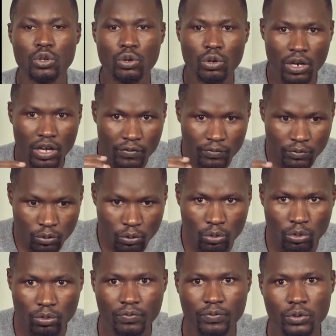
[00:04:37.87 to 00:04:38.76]
You have to
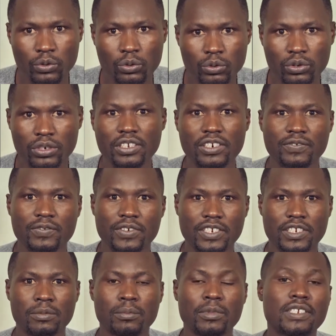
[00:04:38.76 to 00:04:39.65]
look for good
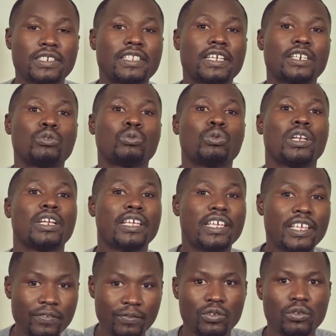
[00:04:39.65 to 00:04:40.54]
investments that will
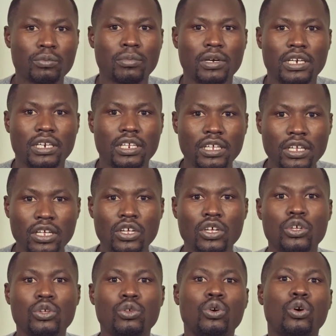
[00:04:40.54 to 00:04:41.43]
give you money,
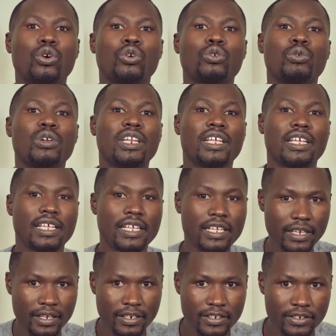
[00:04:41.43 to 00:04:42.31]
or will
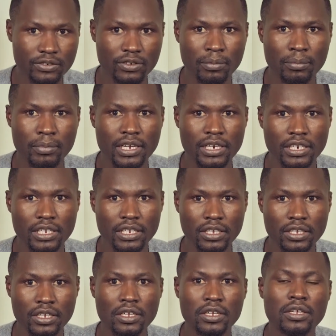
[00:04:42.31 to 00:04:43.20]
increase your
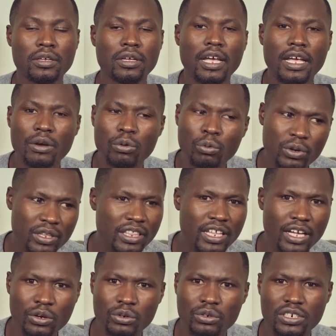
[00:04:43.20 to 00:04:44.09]
money
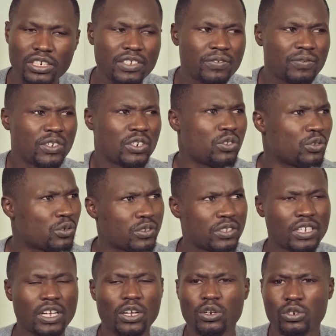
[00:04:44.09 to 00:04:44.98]
without even
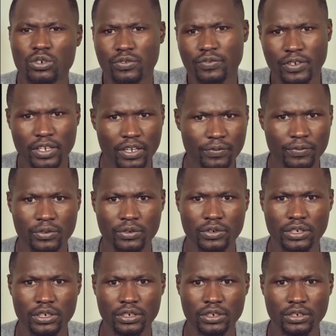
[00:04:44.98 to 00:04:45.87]
using a lot of
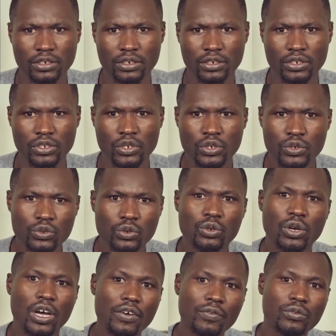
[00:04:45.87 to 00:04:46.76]
effort. So
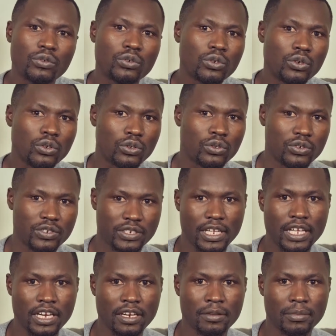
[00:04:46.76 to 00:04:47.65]
you have to know
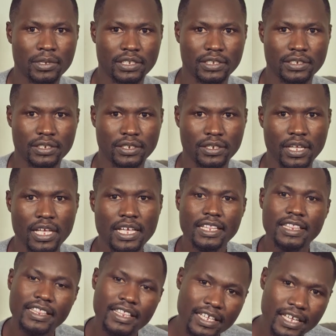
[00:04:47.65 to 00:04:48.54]
those elements.
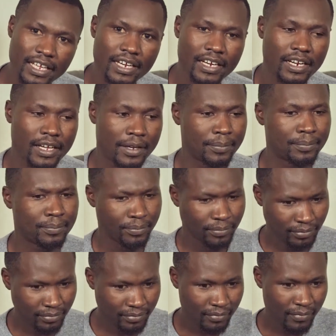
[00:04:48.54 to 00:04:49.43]
Then
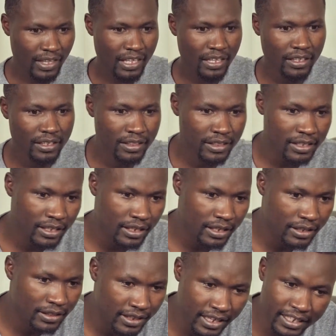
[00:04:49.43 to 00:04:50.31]
the
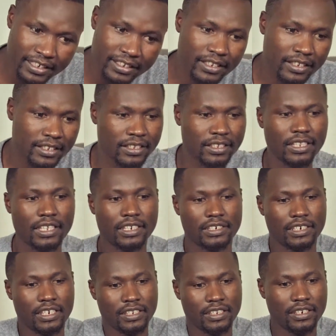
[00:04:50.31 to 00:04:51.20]
third thing
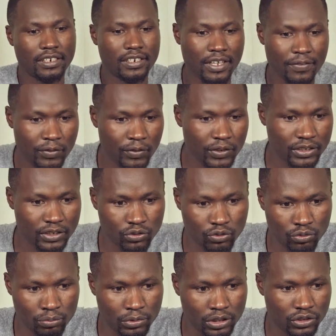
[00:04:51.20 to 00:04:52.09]
that I never
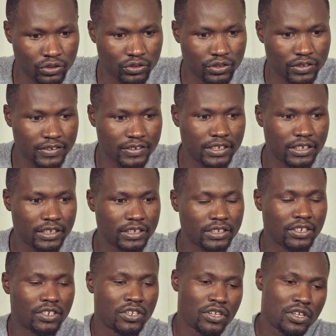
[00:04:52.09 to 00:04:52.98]
wanted to mention is
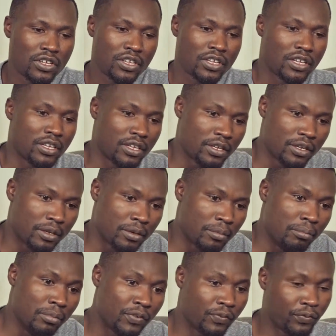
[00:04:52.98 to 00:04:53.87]
that
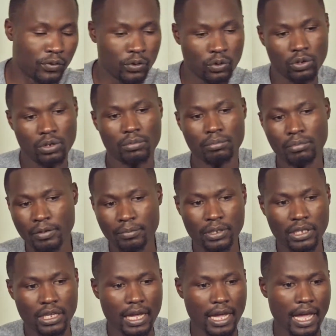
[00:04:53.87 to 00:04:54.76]
before,
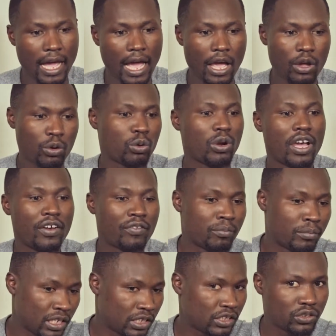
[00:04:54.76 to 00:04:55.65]
maybe I could
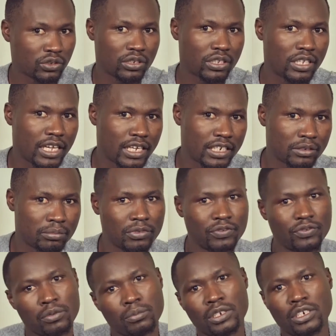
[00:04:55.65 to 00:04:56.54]
have mentioned that
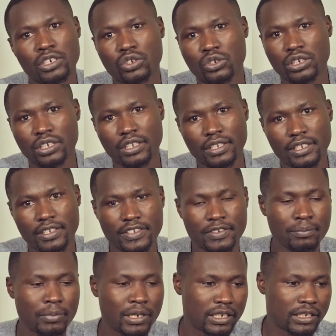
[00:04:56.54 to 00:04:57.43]
before mentioning
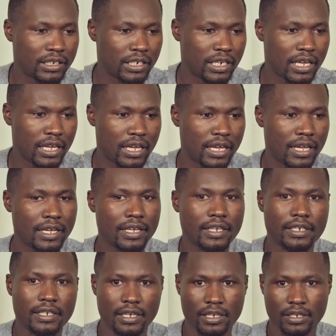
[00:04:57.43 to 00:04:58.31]
this, but
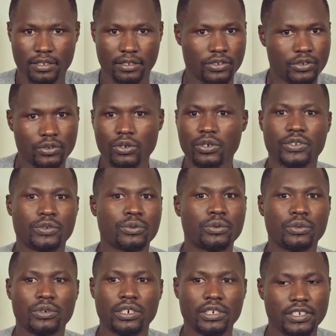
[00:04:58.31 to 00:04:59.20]
it's always
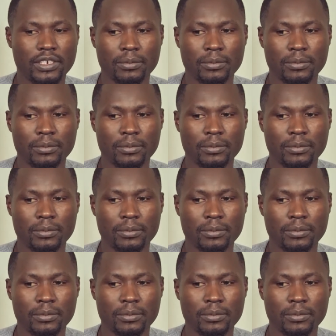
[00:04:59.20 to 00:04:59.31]
good.